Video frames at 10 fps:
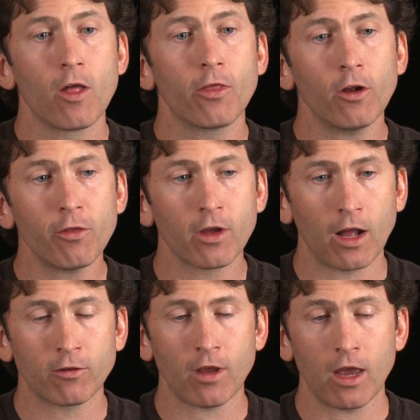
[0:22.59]
The other thing
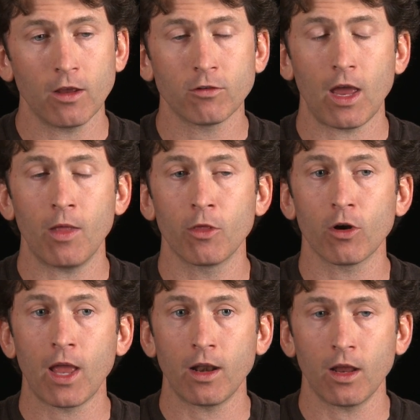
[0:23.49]
I'd say is, and they're
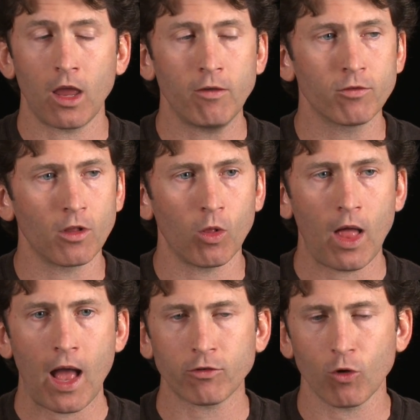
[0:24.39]
getting even the
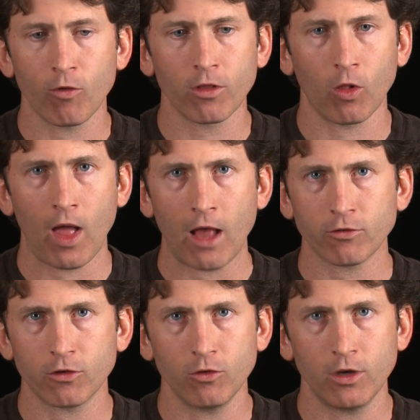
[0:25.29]
last over the
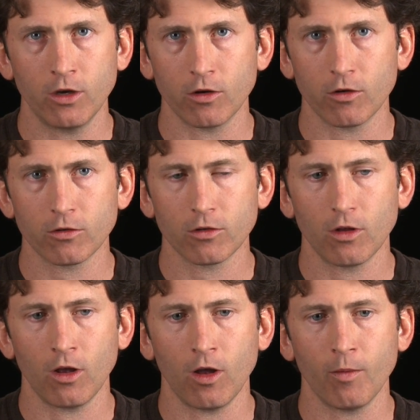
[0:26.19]
last two years,
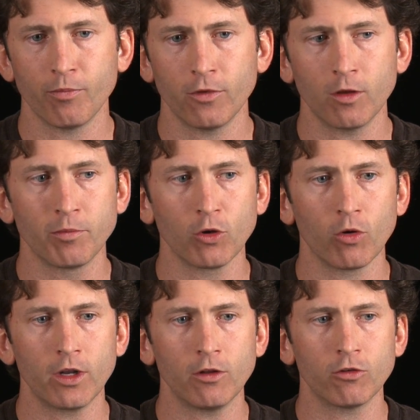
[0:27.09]
um, the
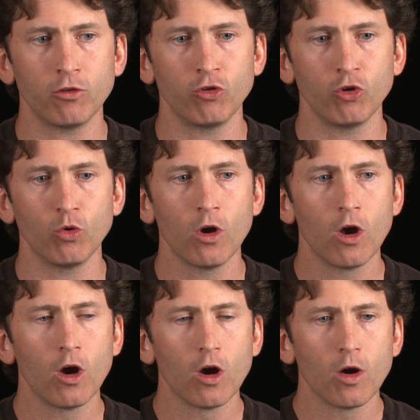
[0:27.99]
ability to do
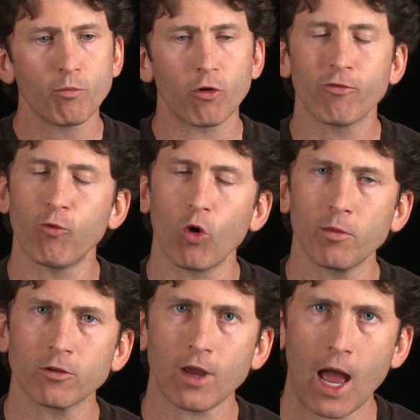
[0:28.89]

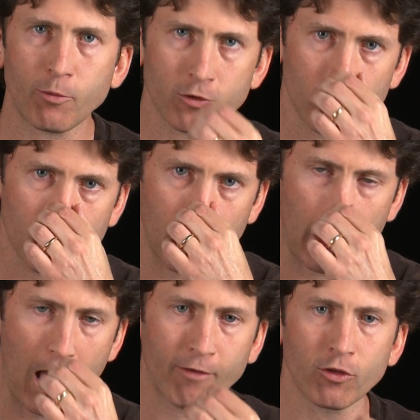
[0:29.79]
performance capture and
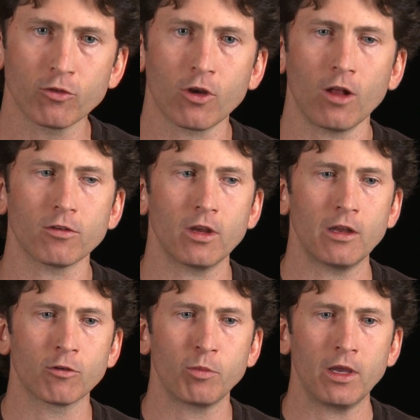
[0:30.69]
have those
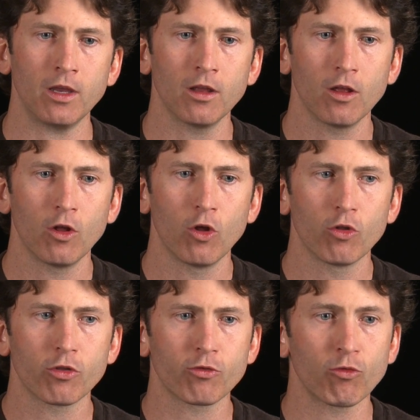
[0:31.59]
cutscenes be
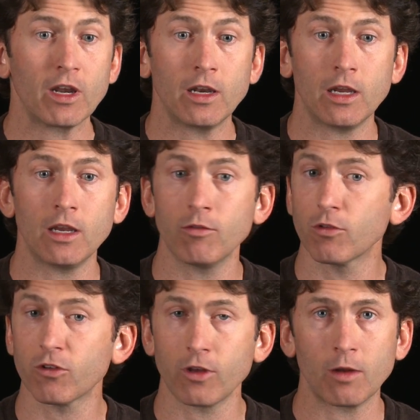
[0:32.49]
3D
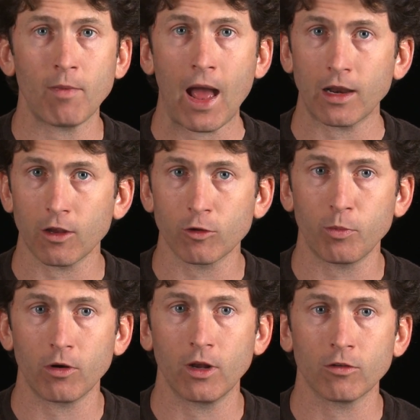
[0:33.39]
cinematic
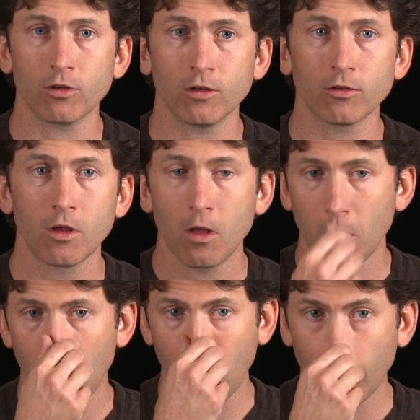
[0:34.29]
experiences
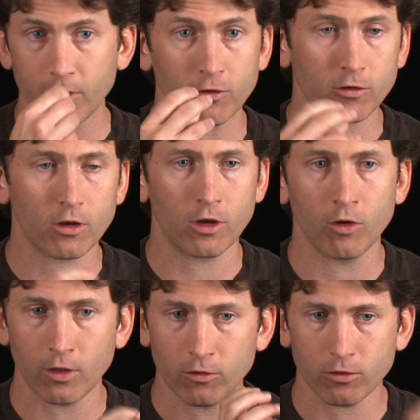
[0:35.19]
uh, that just, you
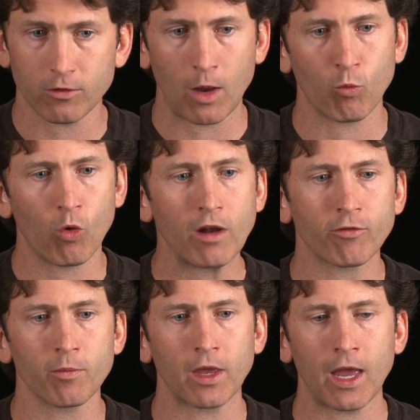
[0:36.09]
know, they just stem right
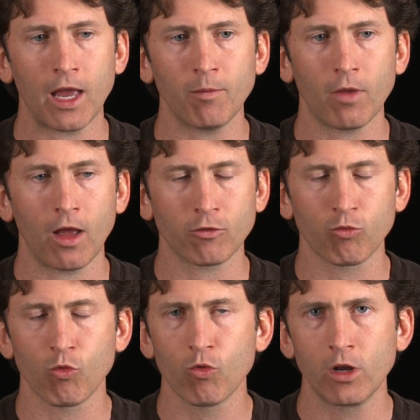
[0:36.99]
from the game has
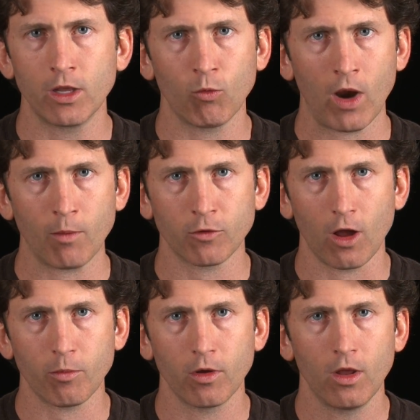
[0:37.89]
really ramped
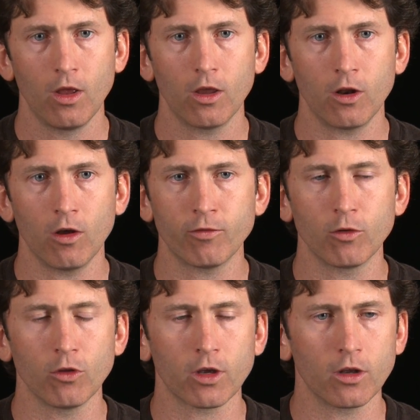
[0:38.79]
up. You know, if
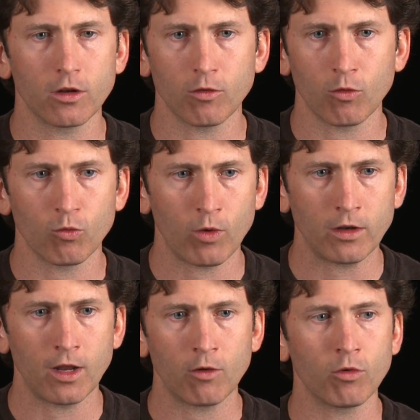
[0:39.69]
you look at
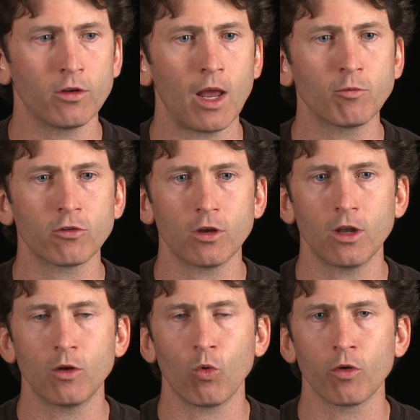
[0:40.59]
Red Dead
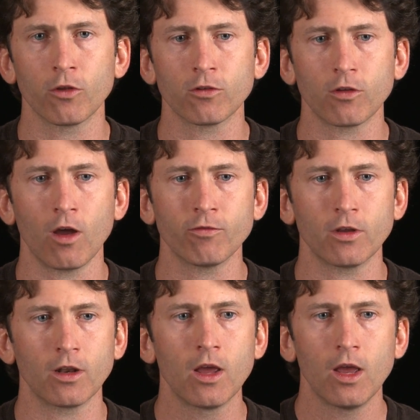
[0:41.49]
Redemption or the stuff
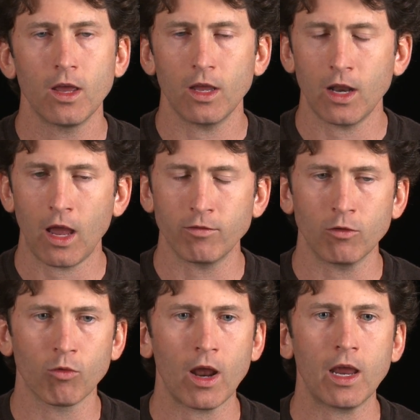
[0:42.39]
in, in
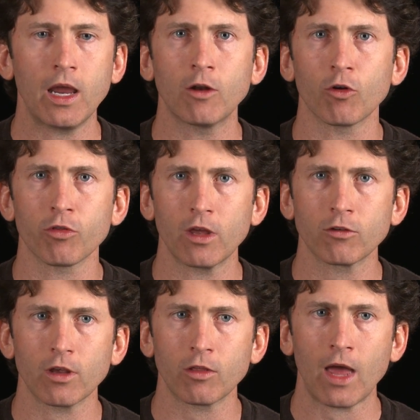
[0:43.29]
Heavy Rain or
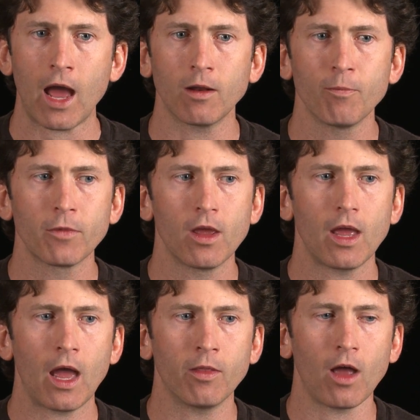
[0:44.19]
things like that,
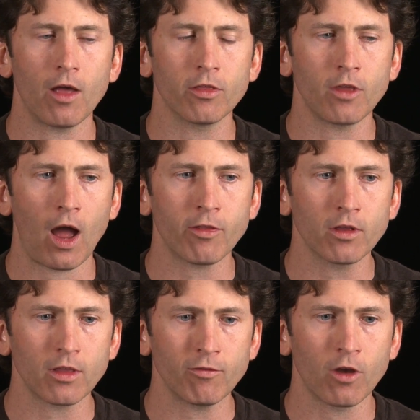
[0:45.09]
and I
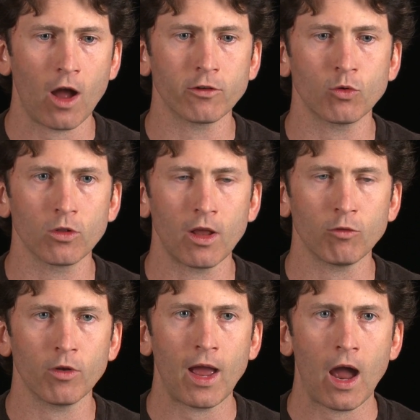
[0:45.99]
think they've gotten to a
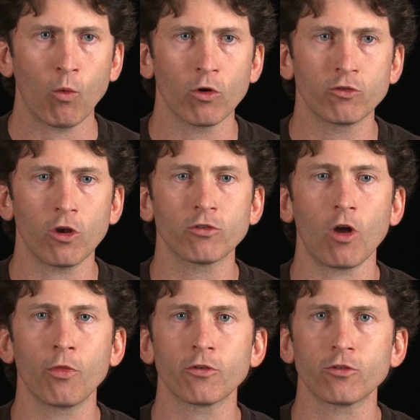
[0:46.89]
level now where just
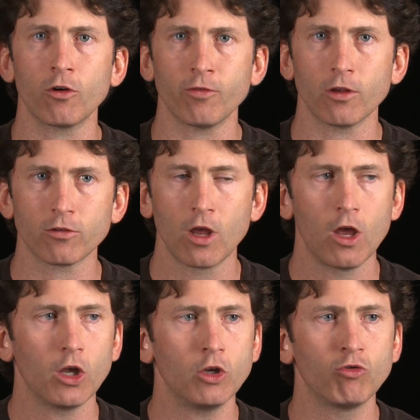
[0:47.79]
on the surface,
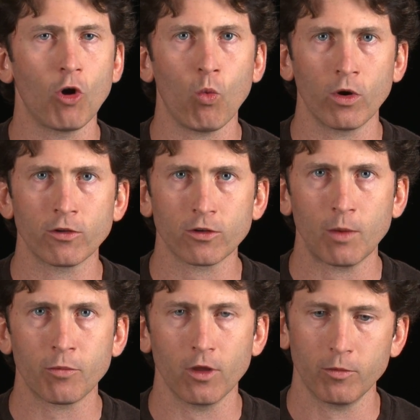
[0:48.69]
you don't want to
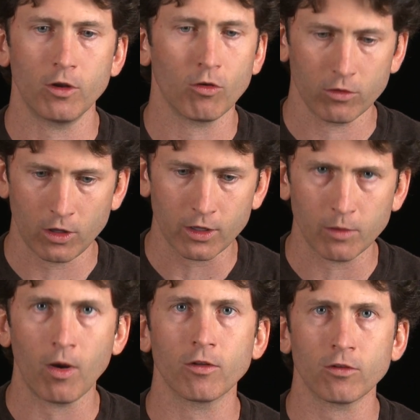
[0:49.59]
skip them. You don't click
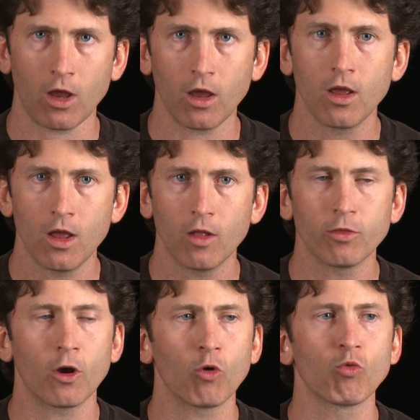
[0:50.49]
the button set.
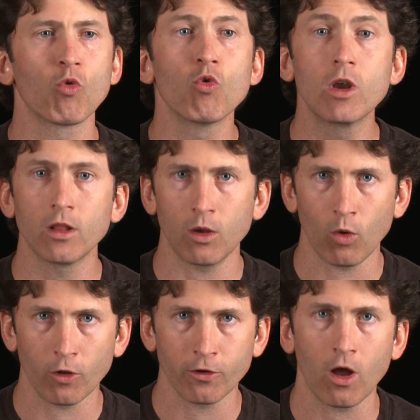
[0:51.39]
They're really
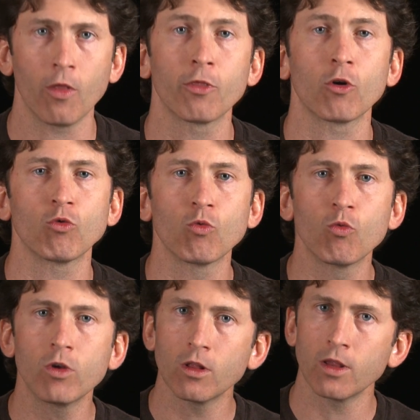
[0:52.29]
well done. They're
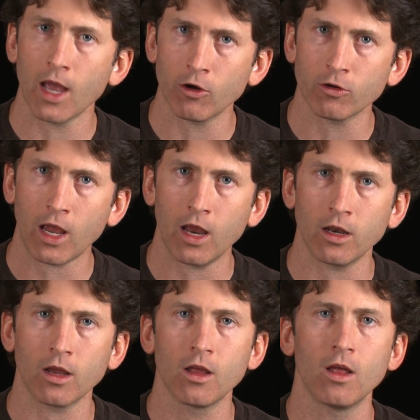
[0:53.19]
really
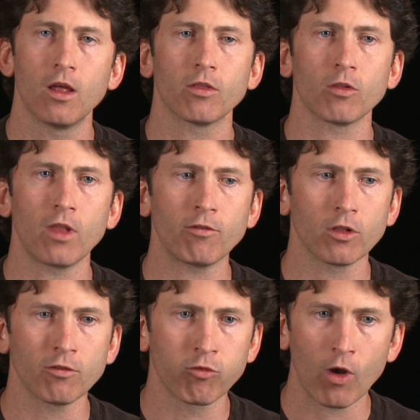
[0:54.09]
entertaining. The
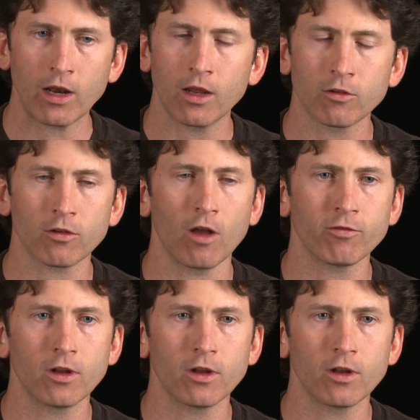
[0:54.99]
level of writing and stuff.